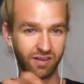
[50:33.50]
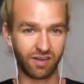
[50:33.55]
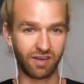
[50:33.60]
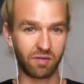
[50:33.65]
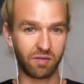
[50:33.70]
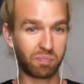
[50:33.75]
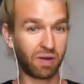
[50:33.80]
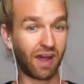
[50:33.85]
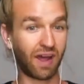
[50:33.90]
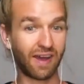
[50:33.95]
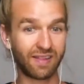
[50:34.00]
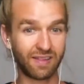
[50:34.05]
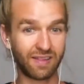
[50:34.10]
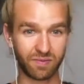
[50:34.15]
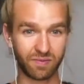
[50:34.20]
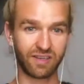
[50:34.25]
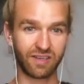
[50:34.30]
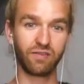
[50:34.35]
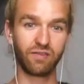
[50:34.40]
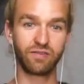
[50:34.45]
apply
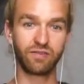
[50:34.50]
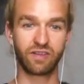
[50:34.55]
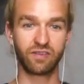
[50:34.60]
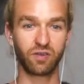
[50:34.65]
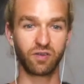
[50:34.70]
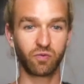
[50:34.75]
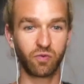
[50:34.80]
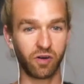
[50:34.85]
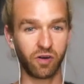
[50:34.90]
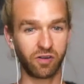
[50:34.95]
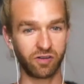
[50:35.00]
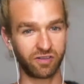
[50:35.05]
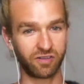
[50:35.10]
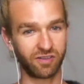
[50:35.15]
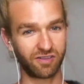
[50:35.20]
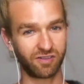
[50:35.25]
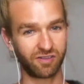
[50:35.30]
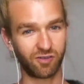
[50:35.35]
themselves in the world